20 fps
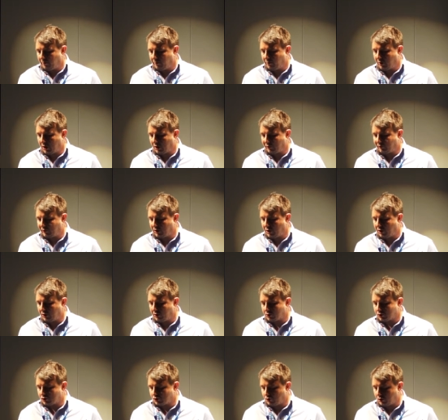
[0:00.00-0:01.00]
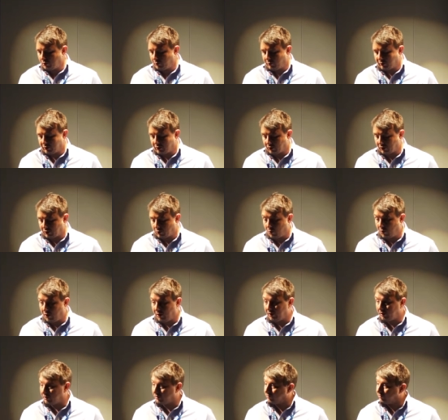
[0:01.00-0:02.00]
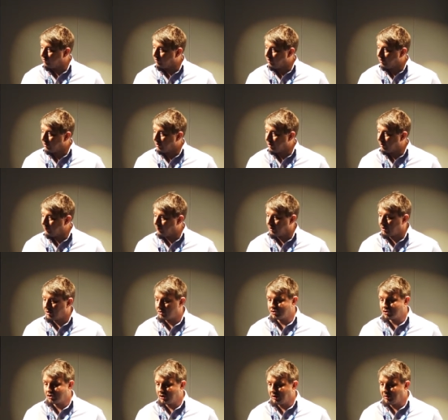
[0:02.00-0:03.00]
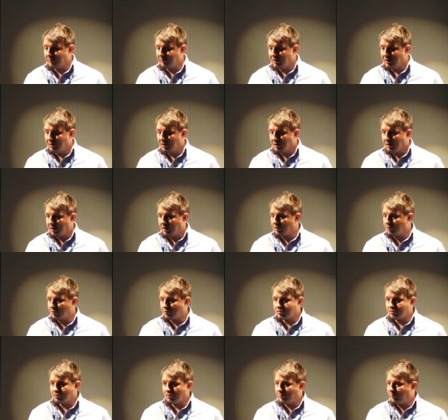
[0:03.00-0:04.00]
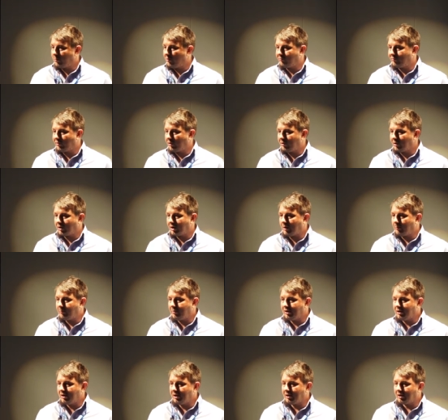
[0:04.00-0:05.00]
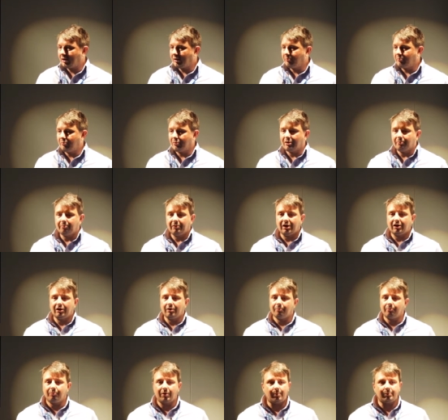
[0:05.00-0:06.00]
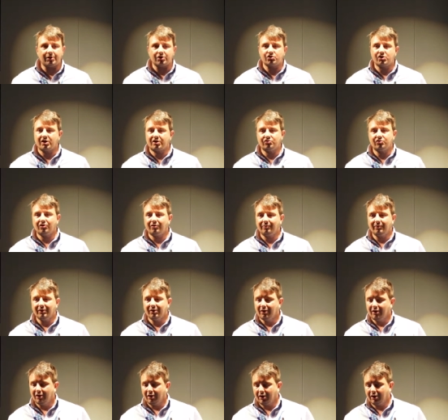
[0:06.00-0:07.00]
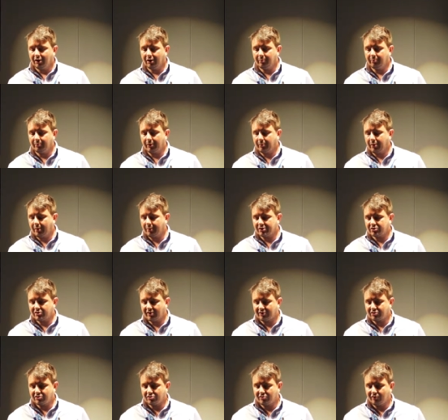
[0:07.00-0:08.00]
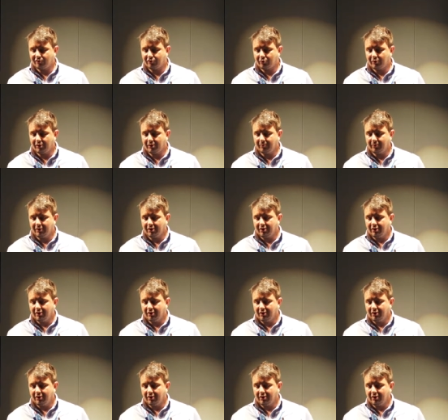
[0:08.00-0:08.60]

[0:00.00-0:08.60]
part of the Idox group, we got acquired um, last year. Idox are a portfolio company. They, they're mainly in public sector, um, public sector software.